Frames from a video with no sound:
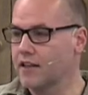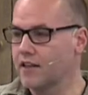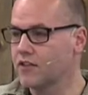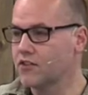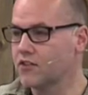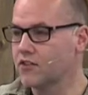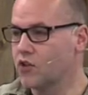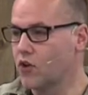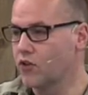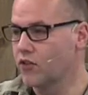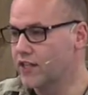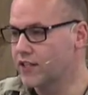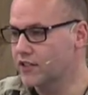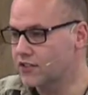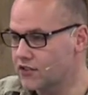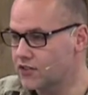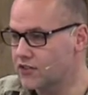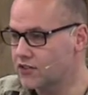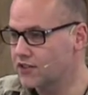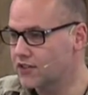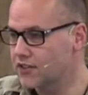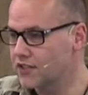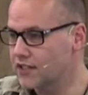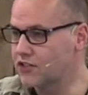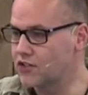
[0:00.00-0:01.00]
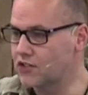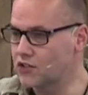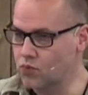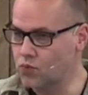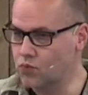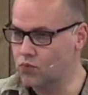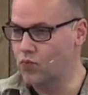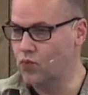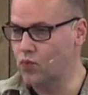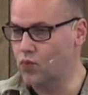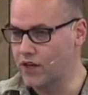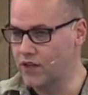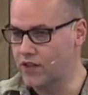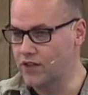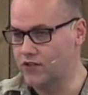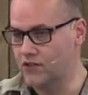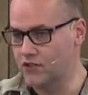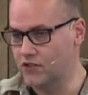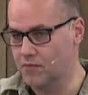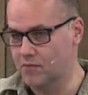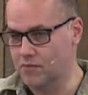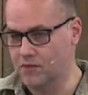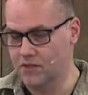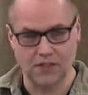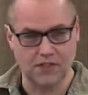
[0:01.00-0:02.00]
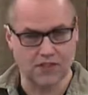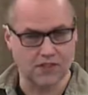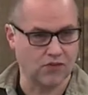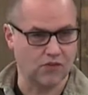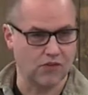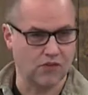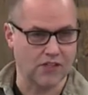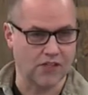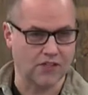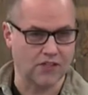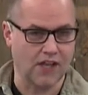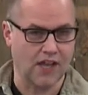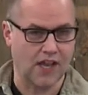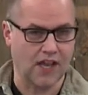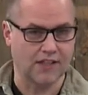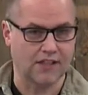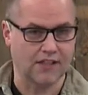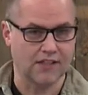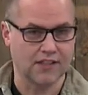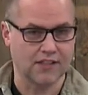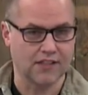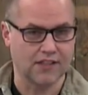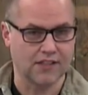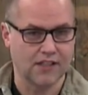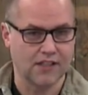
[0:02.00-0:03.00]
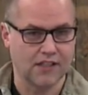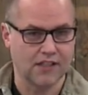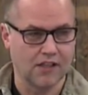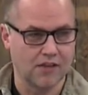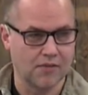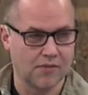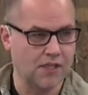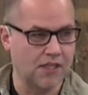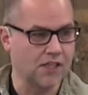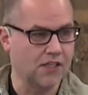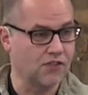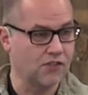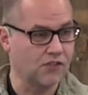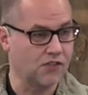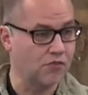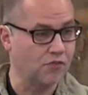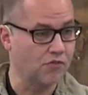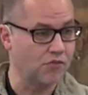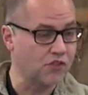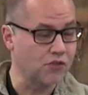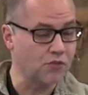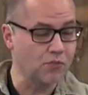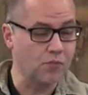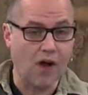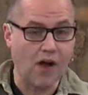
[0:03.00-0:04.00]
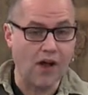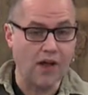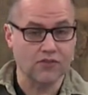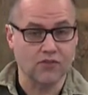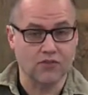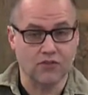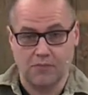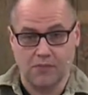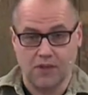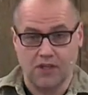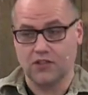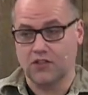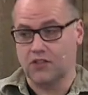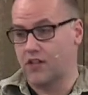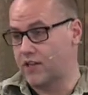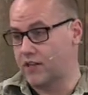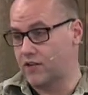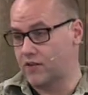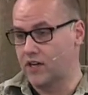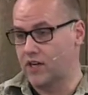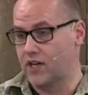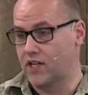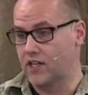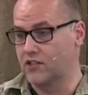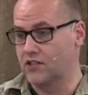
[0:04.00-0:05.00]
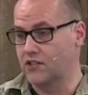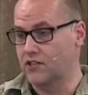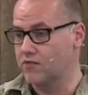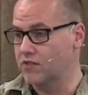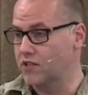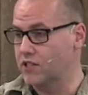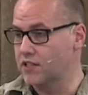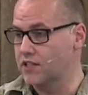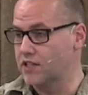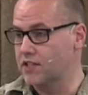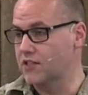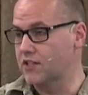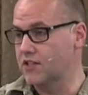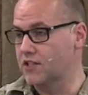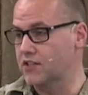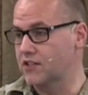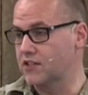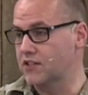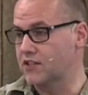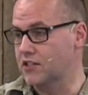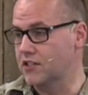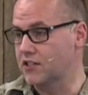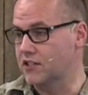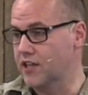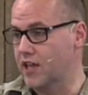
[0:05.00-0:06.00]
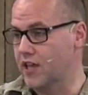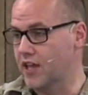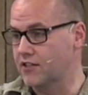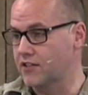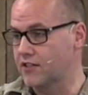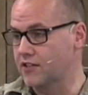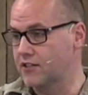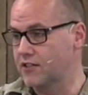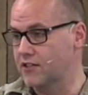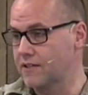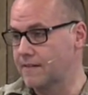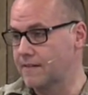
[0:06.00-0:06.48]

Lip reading: So this is one of the sermons that's criticized, because the response was much like when I just read this thing to you guys.